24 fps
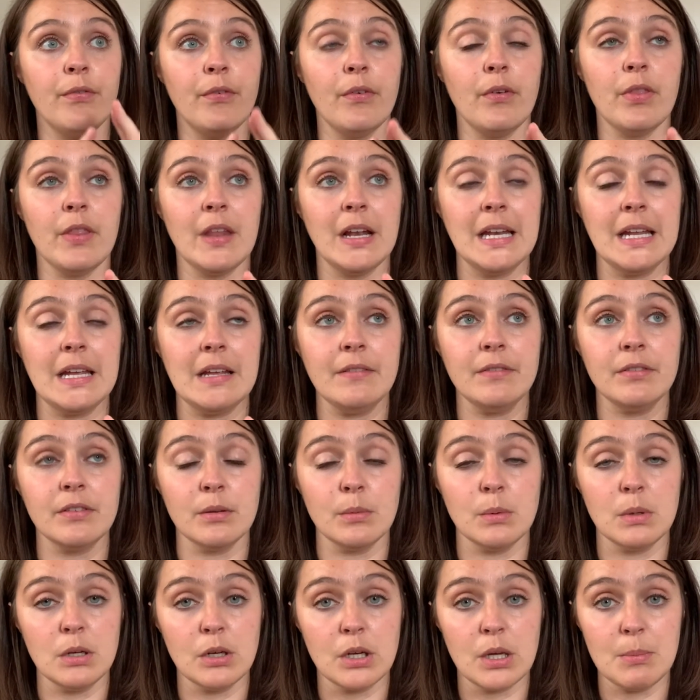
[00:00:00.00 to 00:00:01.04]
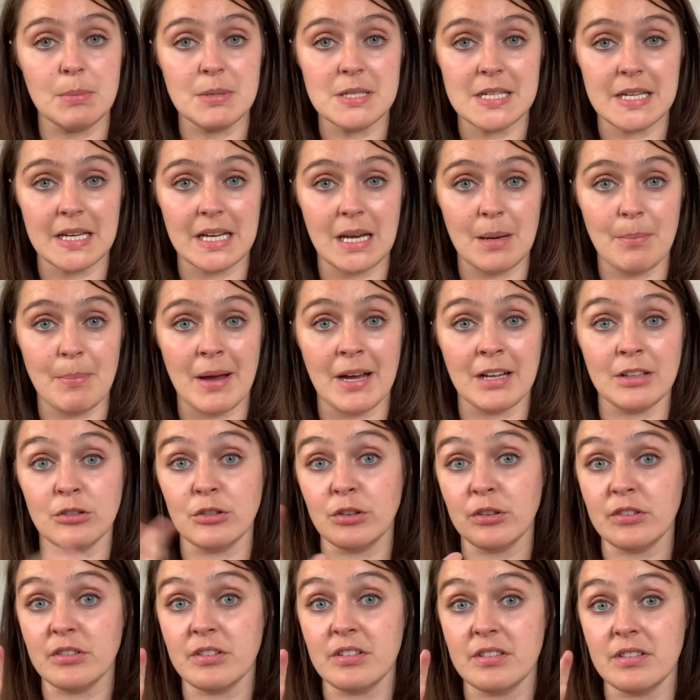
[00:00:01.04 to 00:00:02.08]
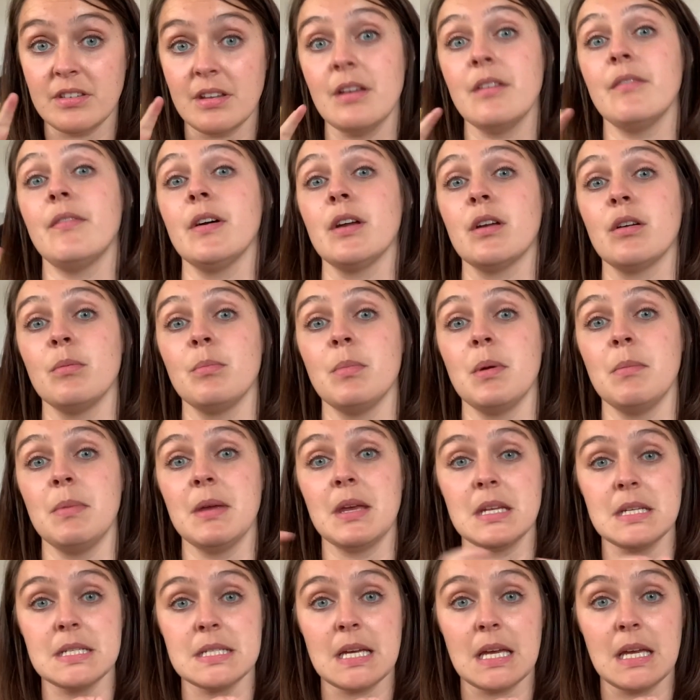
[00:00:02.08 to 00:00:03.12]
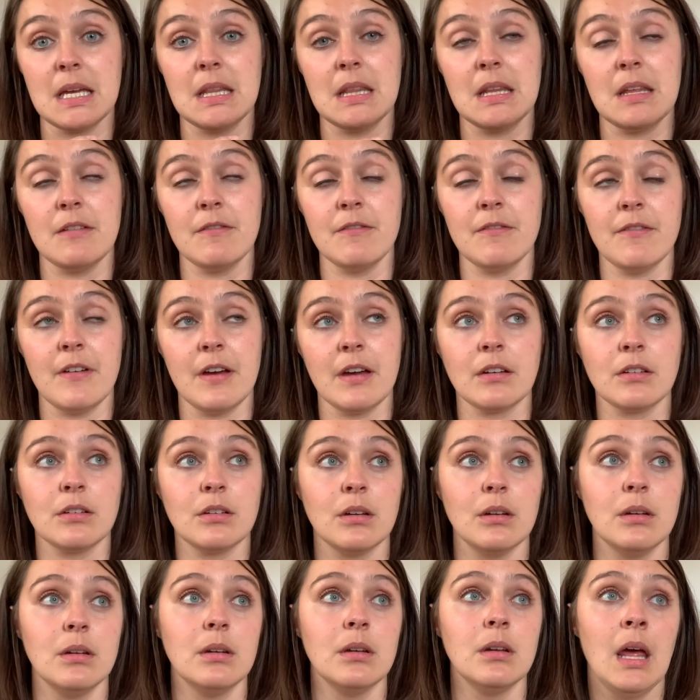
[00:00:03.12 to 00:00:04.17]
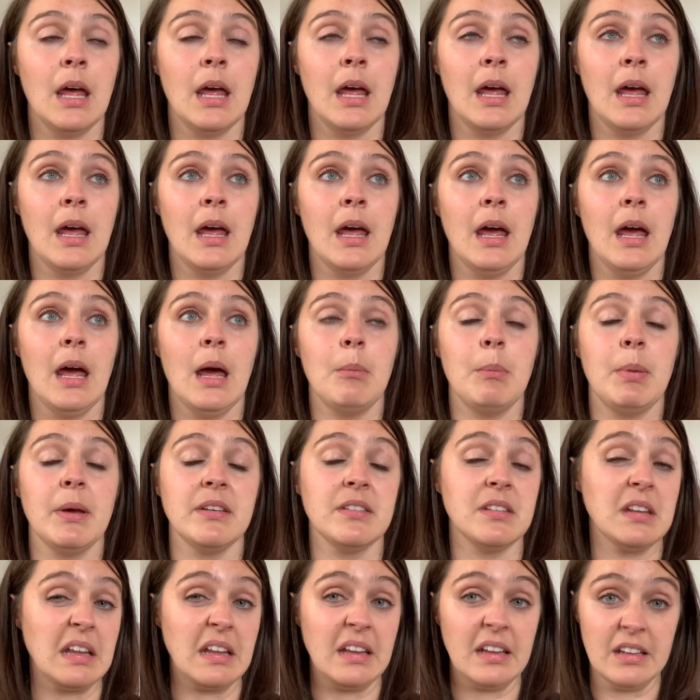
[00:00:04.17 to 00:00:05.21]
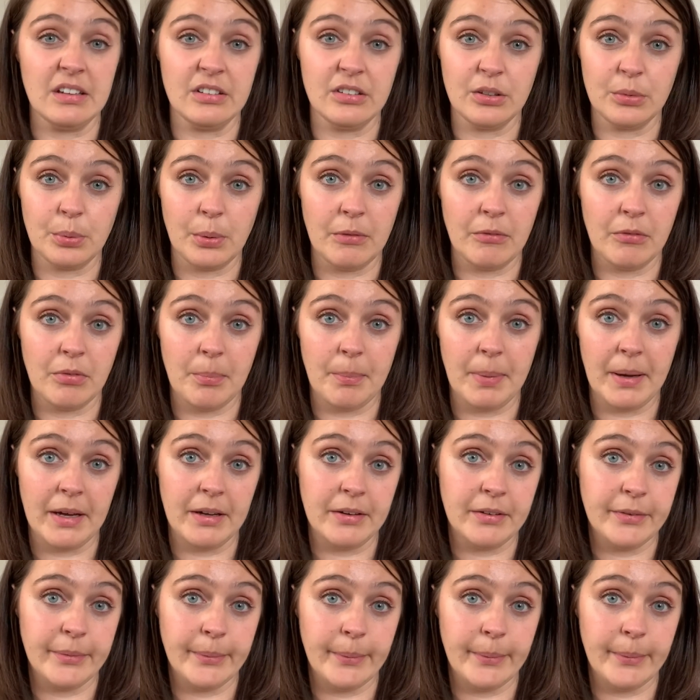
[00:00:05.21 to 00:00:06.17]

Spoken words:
the leaves that were looking particularly bad just to see if I could maybe contain the infection. And basically it just went from bad to